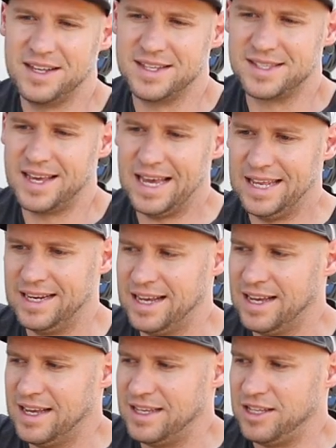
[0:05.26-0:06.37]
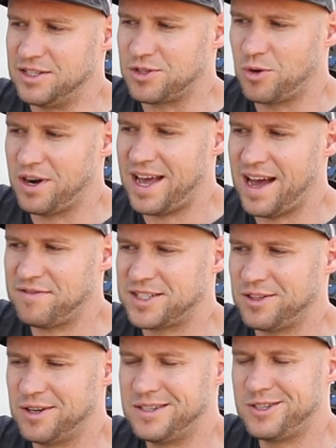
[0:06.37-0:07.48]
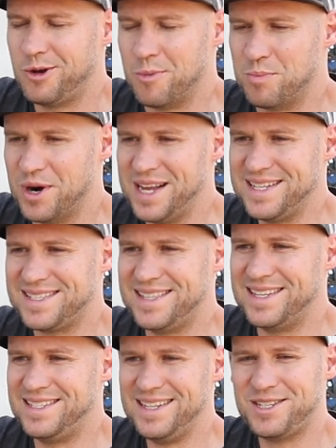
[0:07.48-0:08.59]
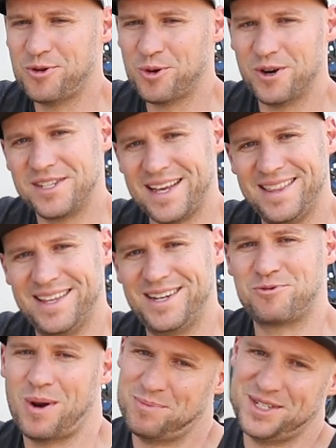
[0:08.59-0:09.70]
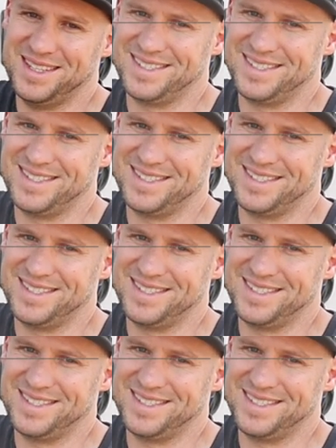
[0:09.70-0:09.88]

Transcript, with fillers: is that you sort of have to learn to embrace the detours and the disruptions.